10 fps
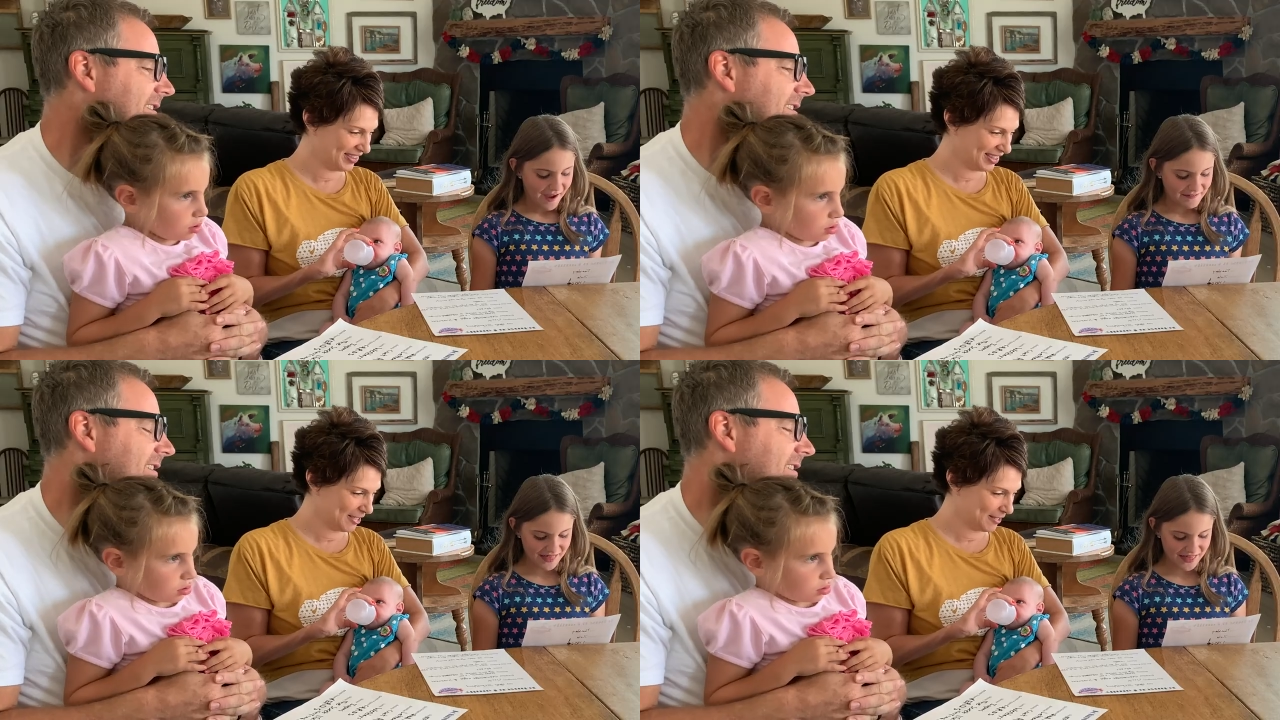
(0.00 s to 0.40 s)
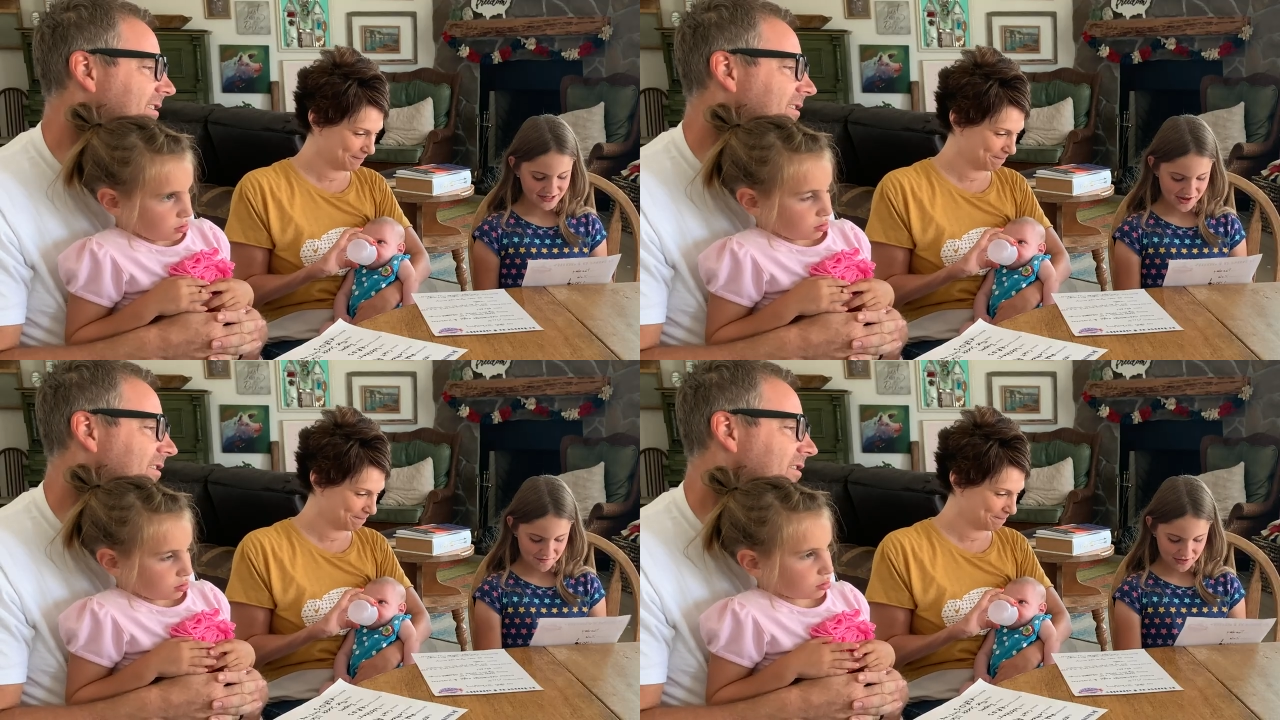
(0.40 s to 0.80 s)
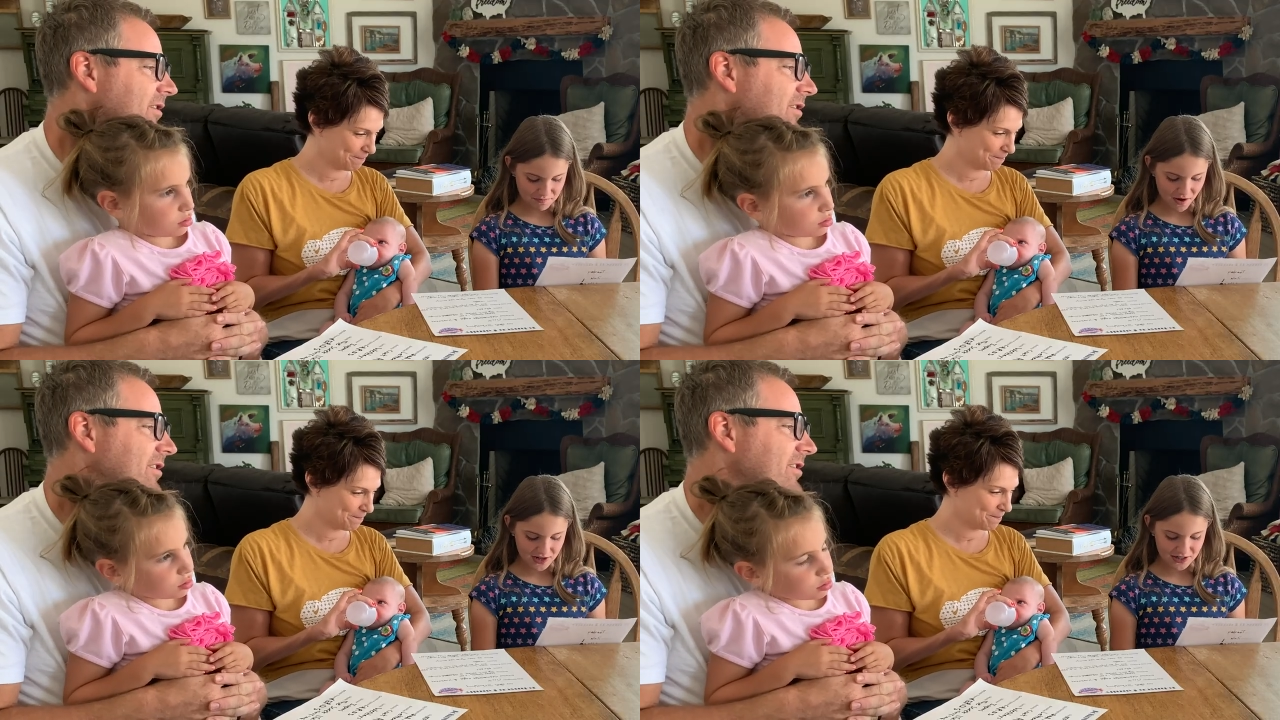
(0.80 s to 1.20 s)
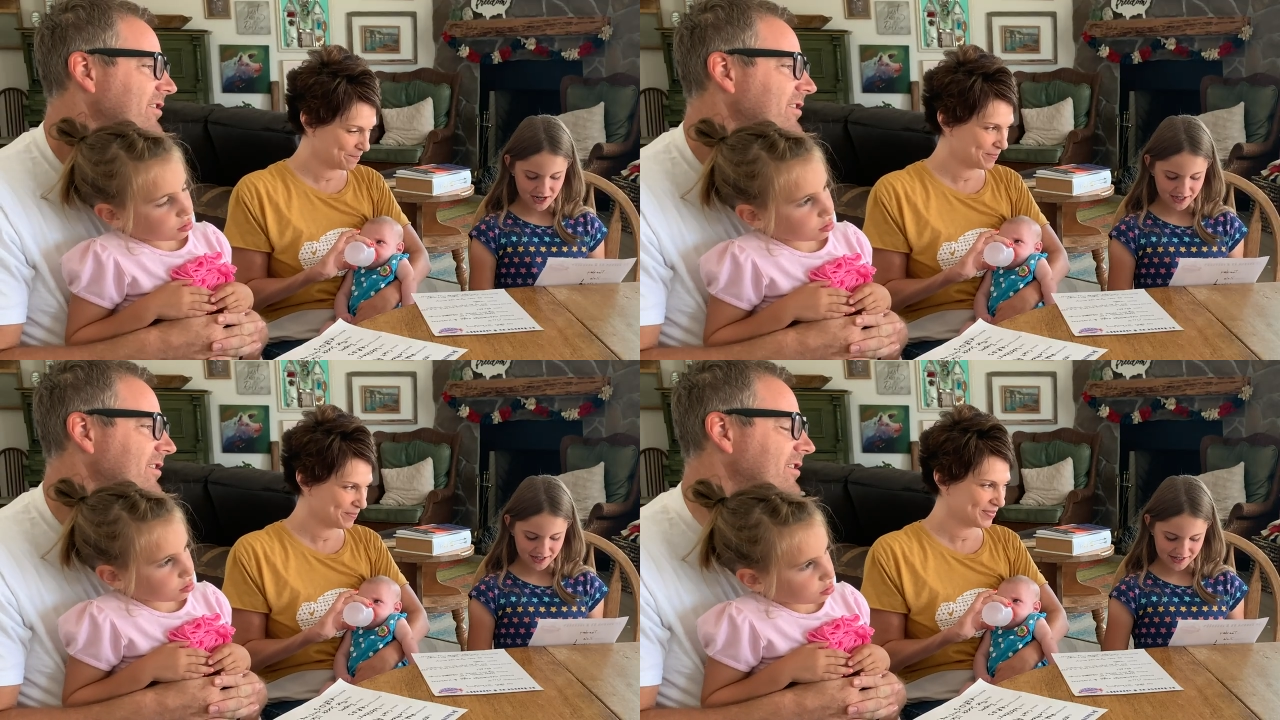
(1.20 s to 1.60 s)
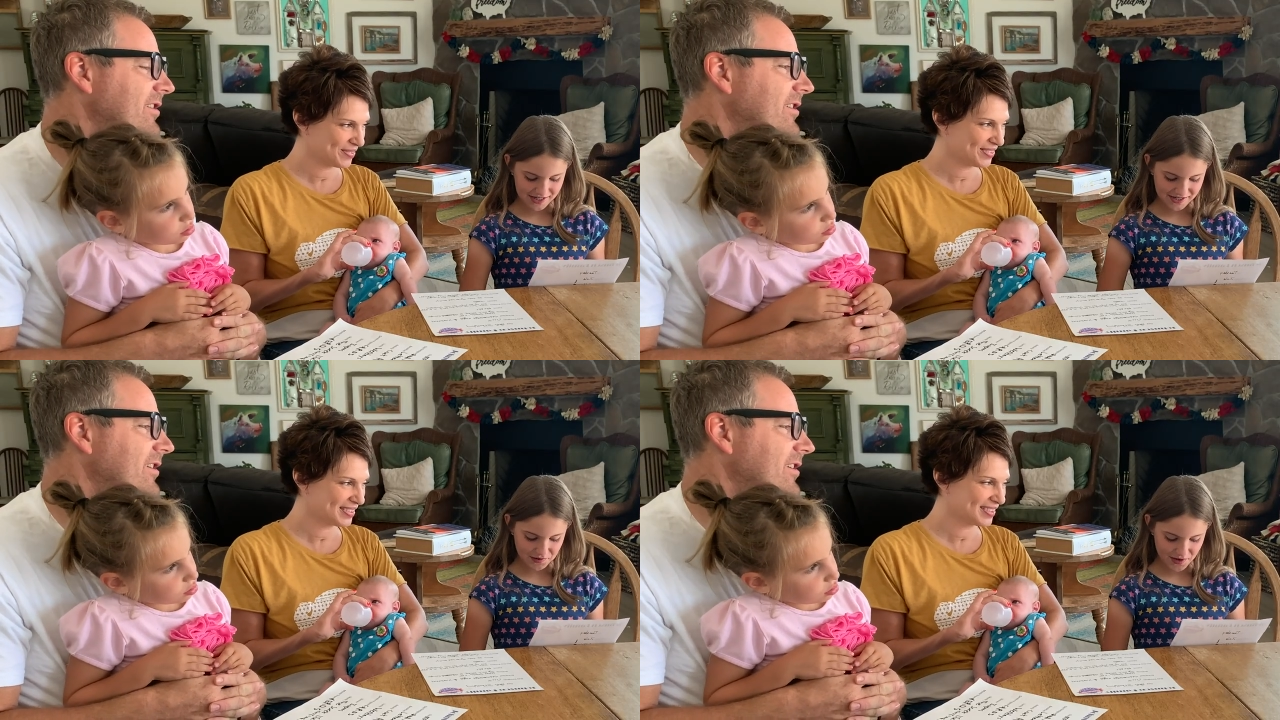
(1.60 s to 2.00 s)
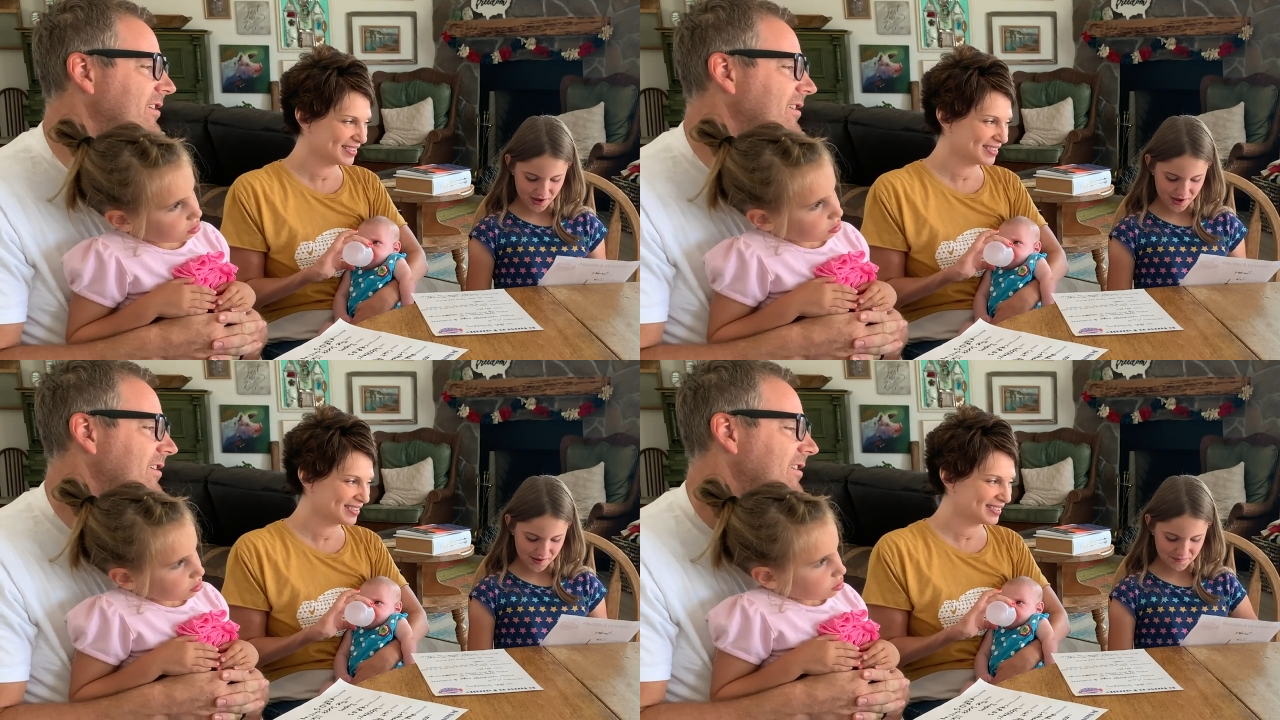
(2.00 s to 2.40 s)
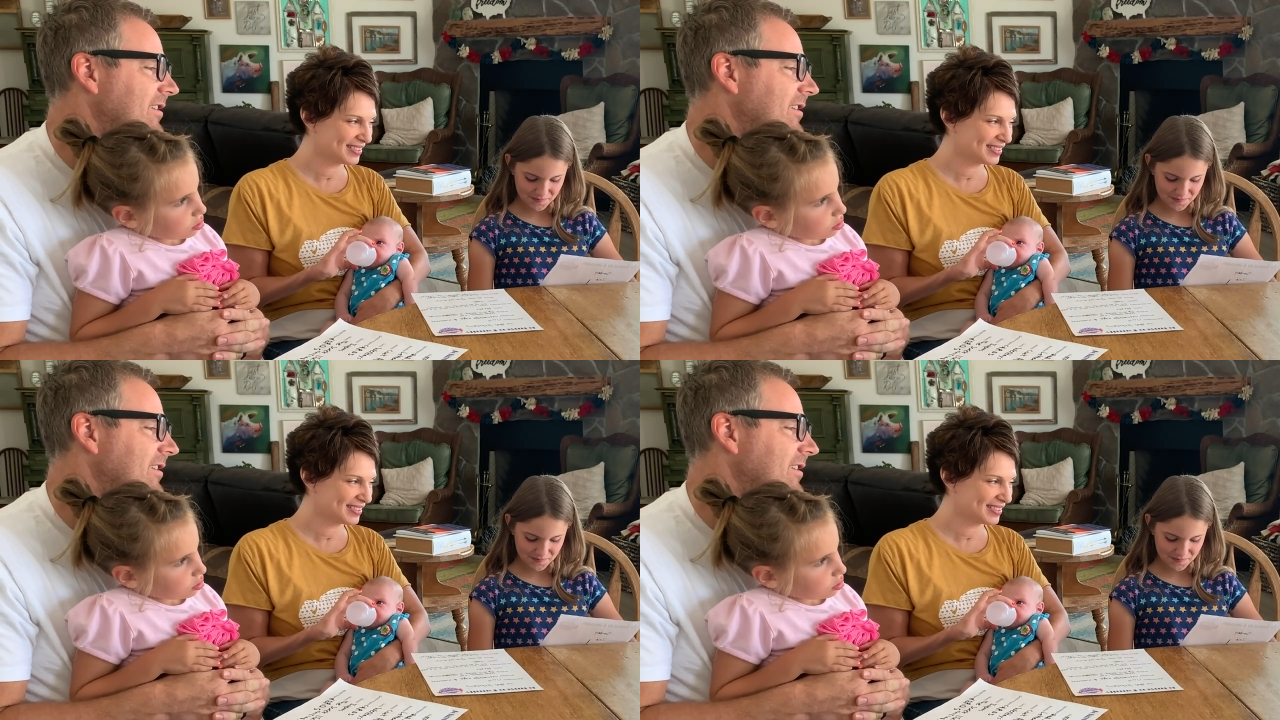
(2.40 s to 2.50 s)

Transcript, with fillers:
Speaker 1: For the service project, um,